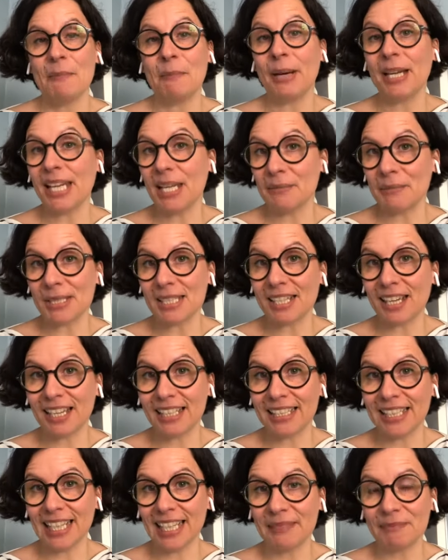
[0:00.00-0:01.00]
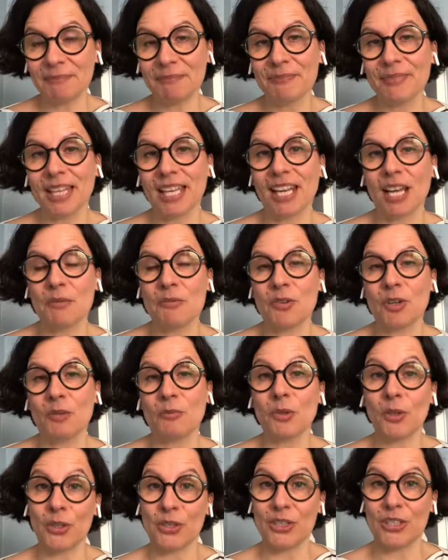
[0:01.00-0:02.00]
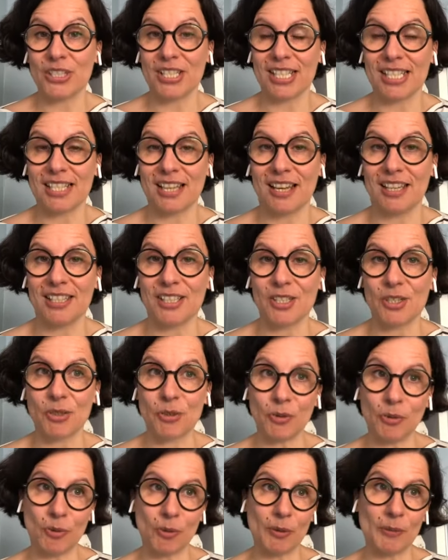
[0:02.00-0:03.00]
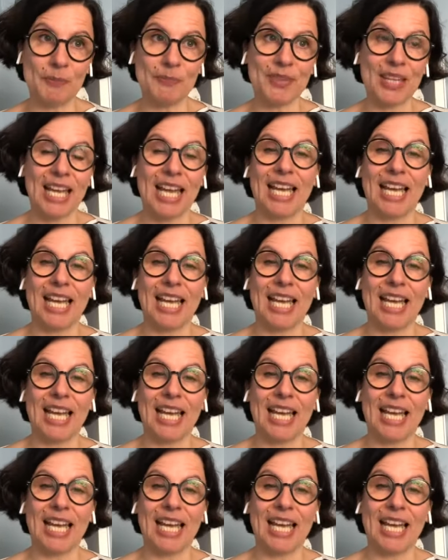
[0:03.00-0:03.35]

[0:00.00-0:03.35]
My name is Hannele and I'm from Lawyers Design School.